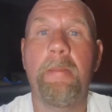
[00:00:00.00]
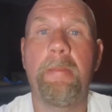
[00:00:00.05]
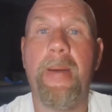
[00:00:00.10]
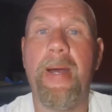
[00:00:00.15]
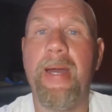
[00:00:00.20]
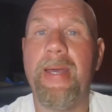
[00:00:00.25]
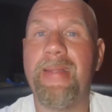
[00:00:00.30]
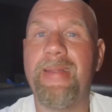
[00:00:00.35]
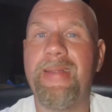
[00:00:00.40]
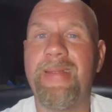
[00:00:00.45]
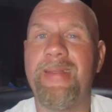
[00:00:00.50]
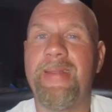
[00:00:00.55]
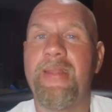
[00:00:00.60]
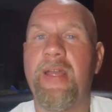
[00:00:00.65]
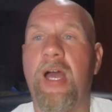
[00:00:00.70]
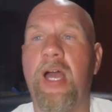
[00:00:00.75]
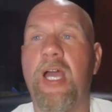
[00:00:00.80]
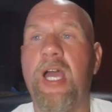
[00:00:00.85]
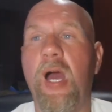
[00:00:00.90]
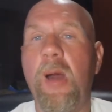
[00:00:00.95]
But
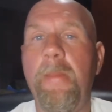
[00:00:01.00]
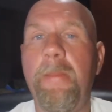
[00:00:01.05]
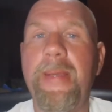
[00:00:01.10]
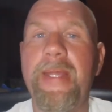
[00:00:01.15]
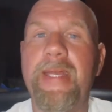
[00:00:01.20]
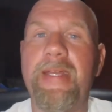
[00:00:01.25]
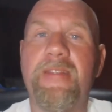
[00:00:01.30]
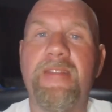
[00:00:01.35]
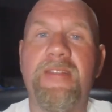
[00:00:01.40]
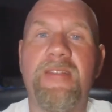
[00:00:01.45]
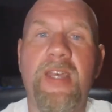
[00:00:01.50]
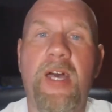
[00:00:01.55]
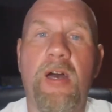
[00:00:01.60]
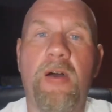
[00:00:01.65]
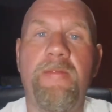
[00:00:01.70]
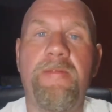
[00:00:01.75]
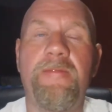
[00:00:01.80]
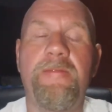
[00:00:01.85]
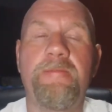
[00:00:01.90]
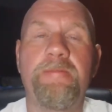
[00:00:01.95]
a company
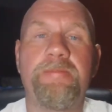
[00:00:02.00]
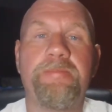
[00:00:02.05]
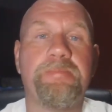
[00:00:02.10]
itself,